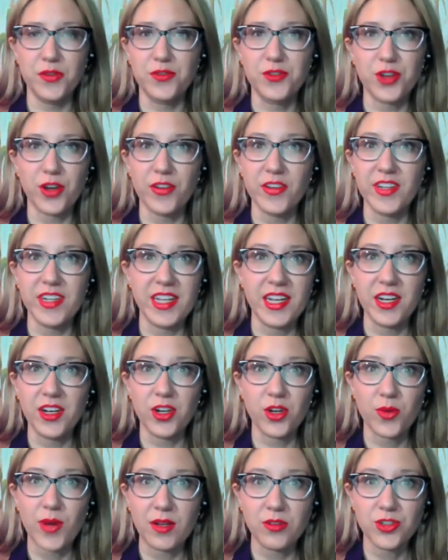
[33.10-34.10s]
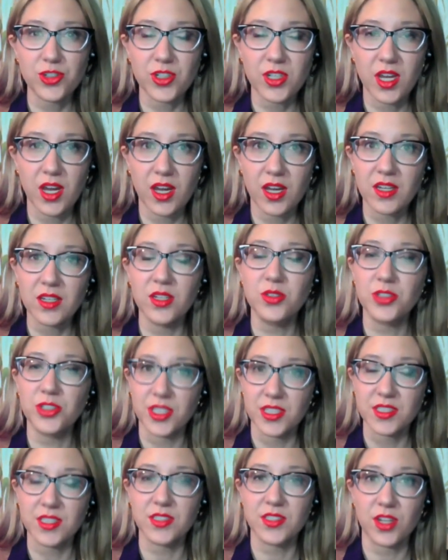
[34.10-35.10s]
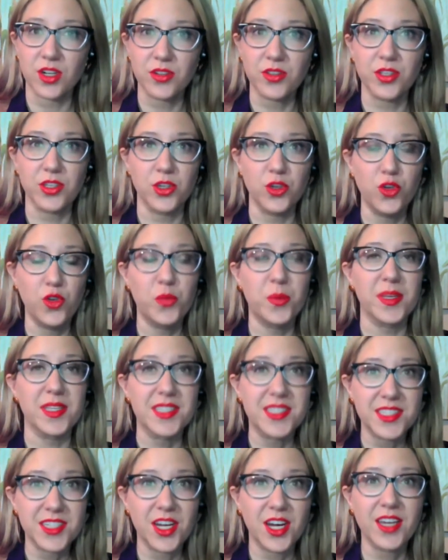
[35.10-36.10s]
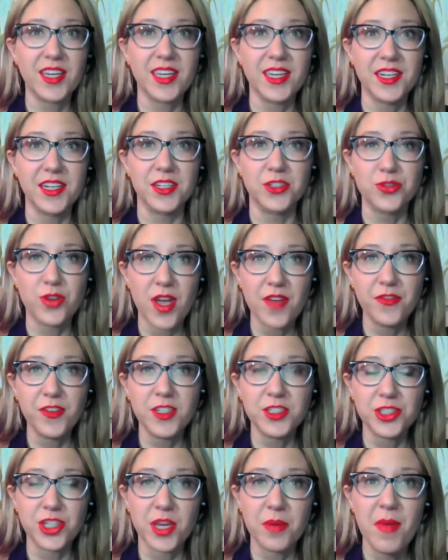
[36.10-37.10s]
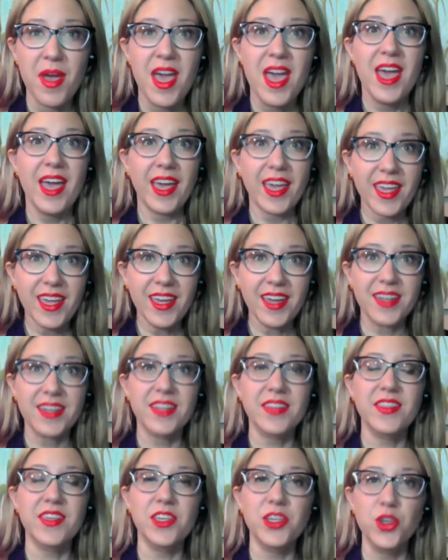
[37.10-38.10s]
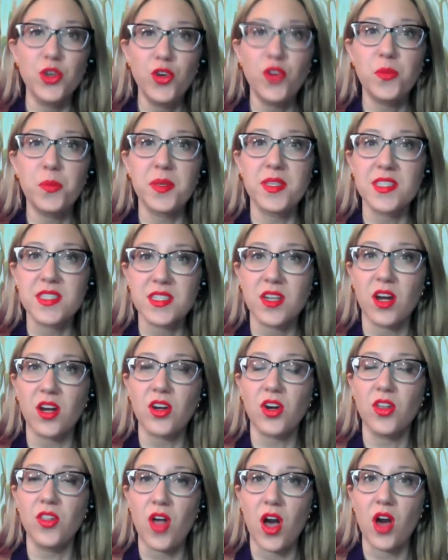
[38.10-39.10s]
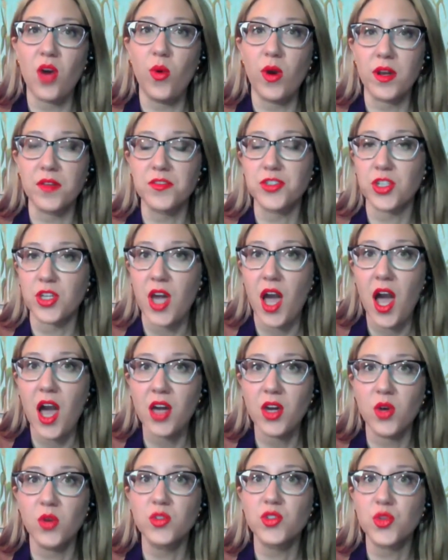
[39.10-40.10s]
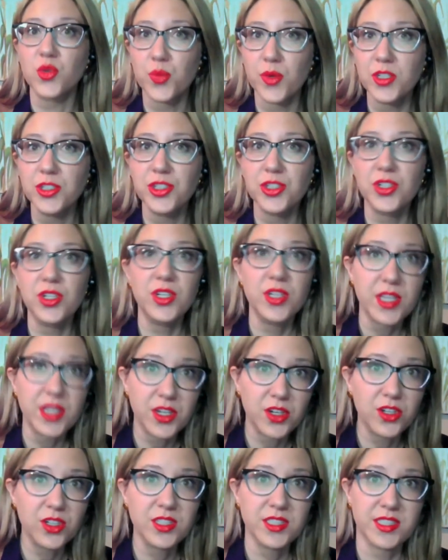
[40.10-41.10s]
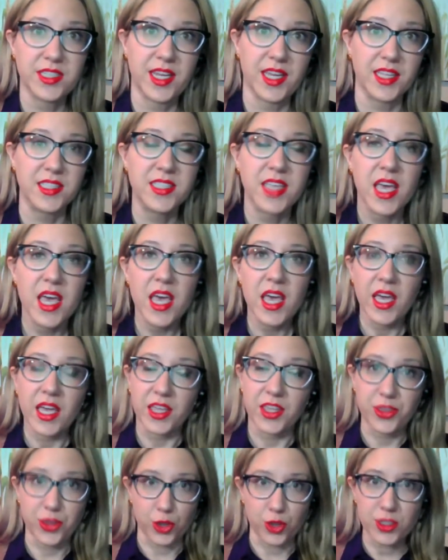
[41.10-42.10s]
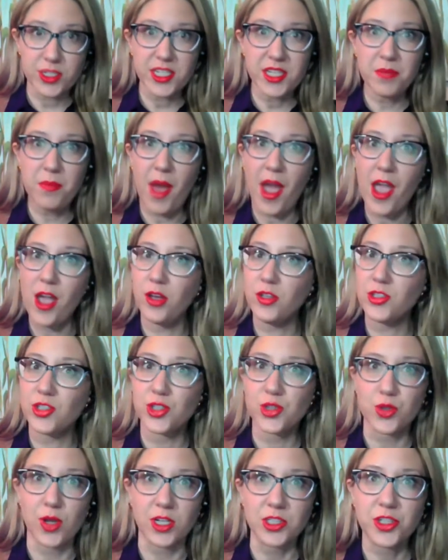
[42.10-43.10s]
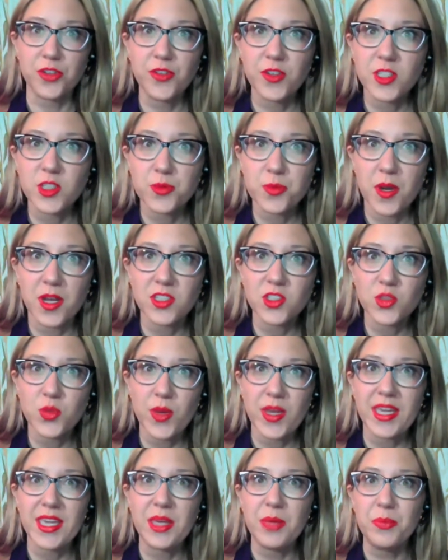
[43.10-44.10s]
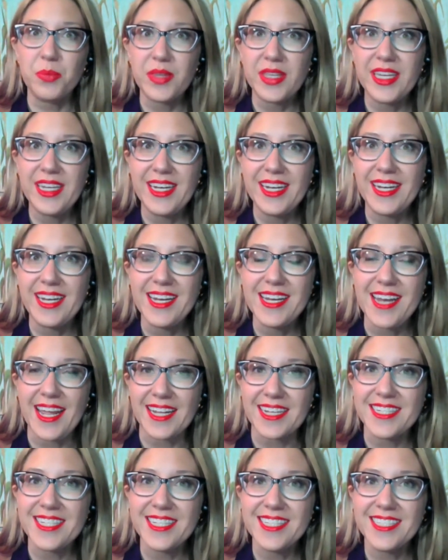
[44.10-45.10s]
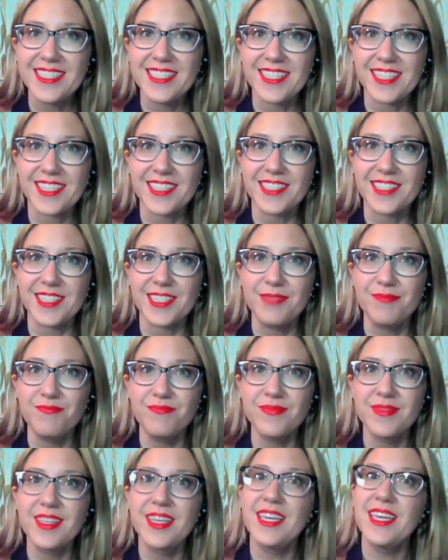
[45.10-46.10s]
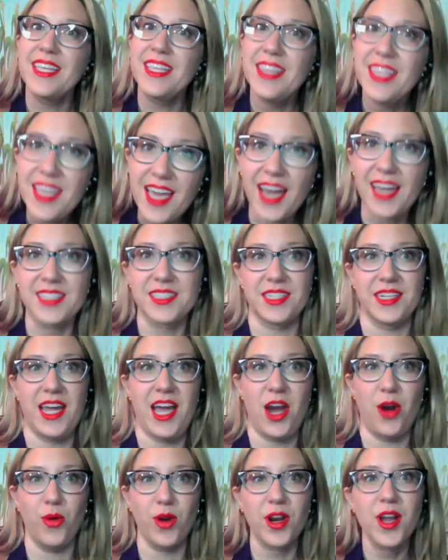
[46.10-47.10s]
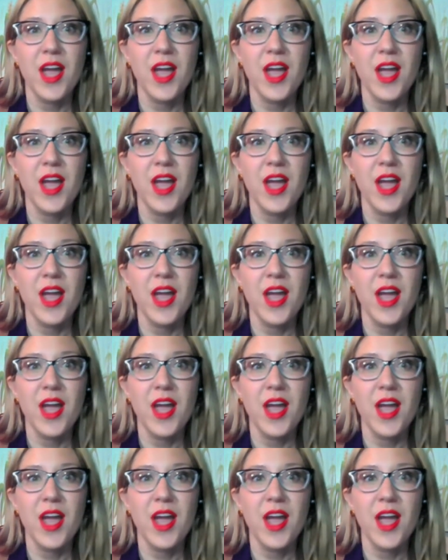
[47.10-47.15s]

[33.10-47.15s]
driven in and around Chicago, chances are that you have been stuck in a traffic jam and that you have been stuck along one of Chicago's original interstates, a thirteen mile stretch of expressway completed in nineteen sixty. The Eisenhower,